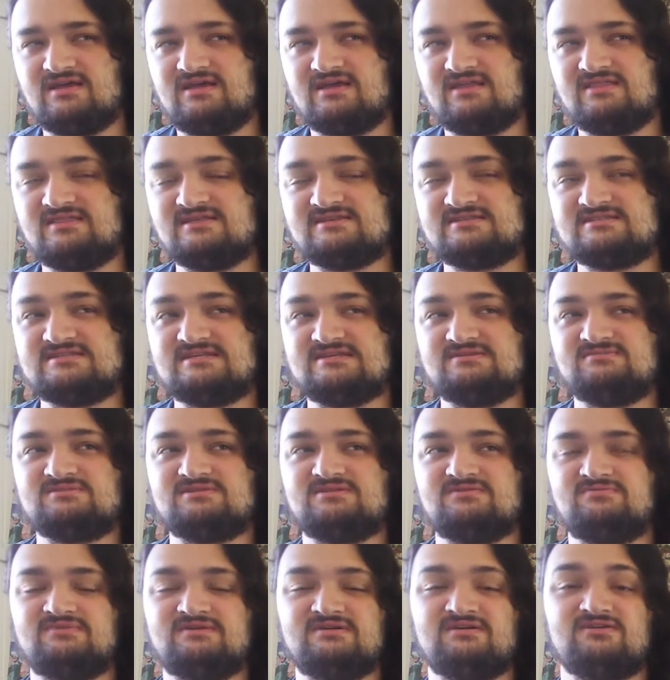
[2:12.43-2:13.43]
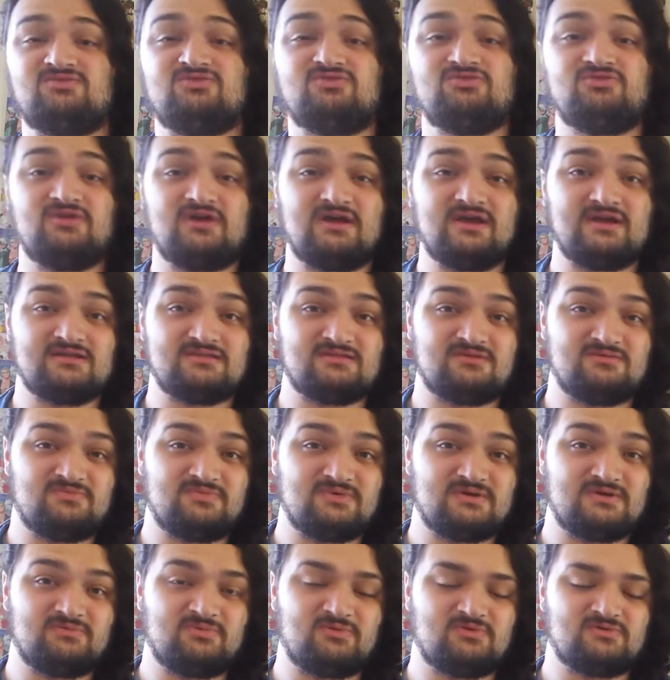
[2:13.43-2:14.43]
this seems to be a threat to
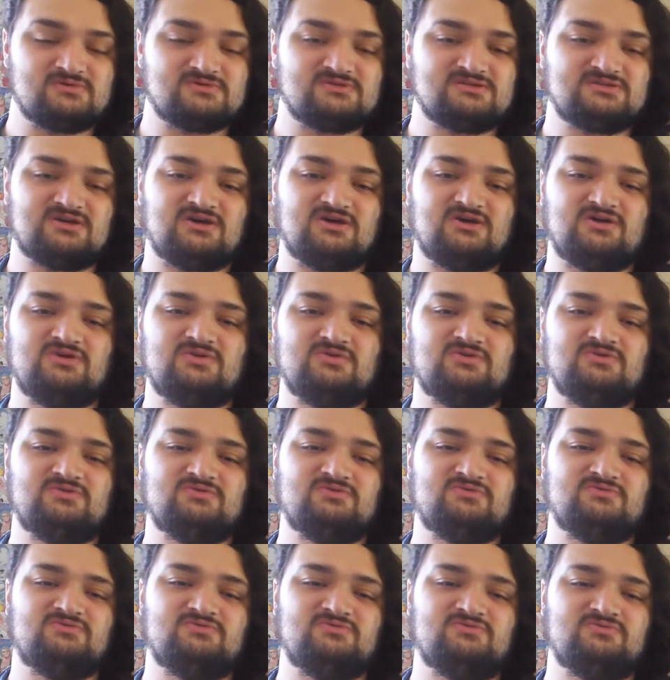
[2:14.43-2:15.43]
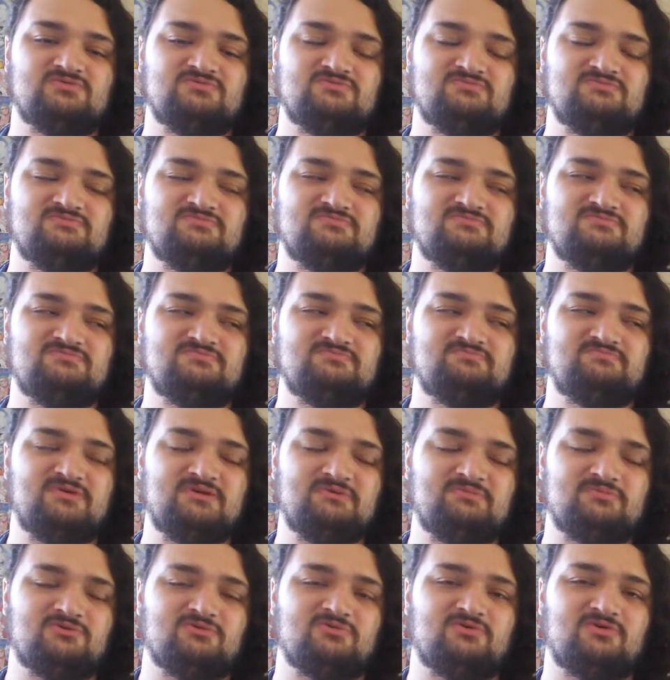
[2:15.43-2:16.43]
people, so
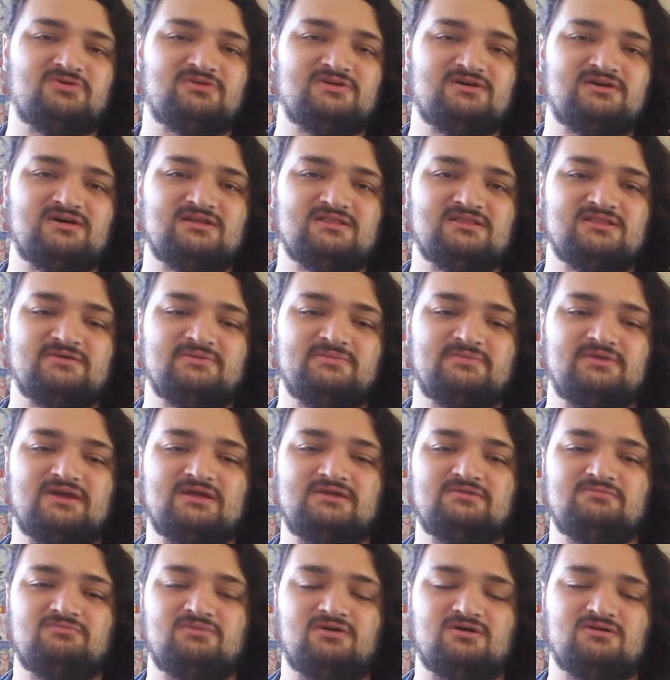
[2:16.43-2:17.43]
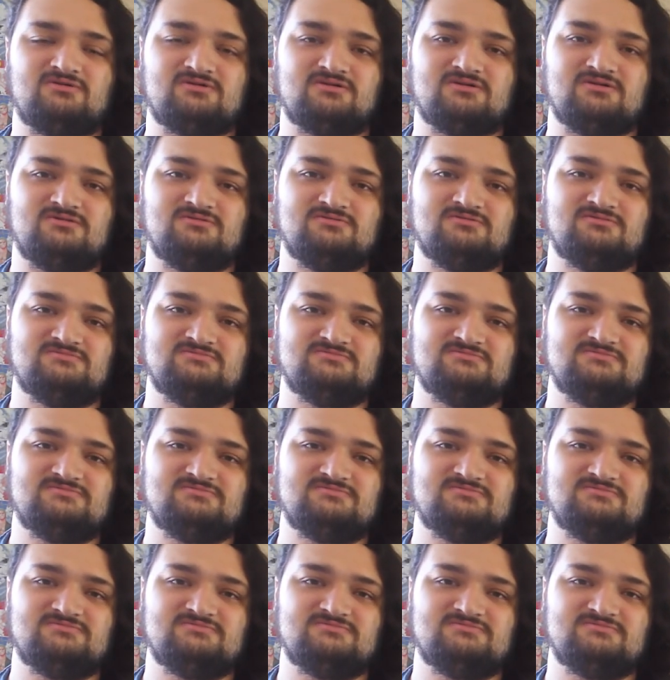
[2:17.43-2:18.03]
people want to eliminate Balgo.